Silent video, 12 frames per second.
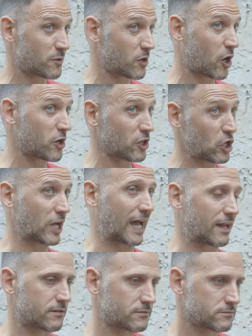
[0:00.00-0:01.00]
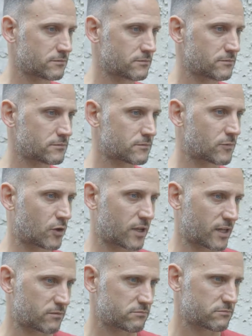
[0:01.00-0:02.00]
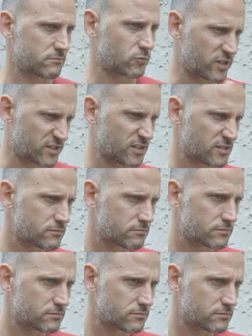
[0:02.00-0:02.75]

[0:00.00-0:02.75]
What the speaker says: they were going to look at, they're like, what is this?